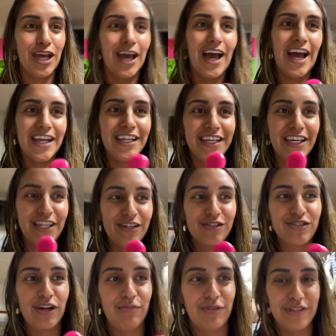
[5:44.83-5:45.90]
I didn't get you in
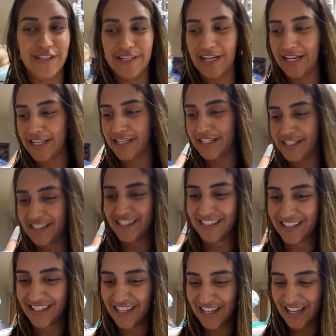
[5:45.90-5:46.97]
trouble, did I? No,
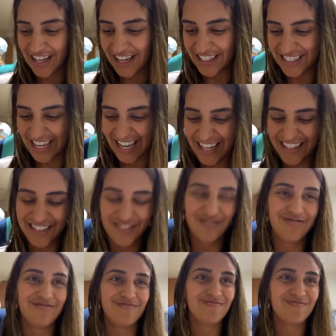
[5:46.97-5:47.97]
no, no, no. Okay. No, no, no.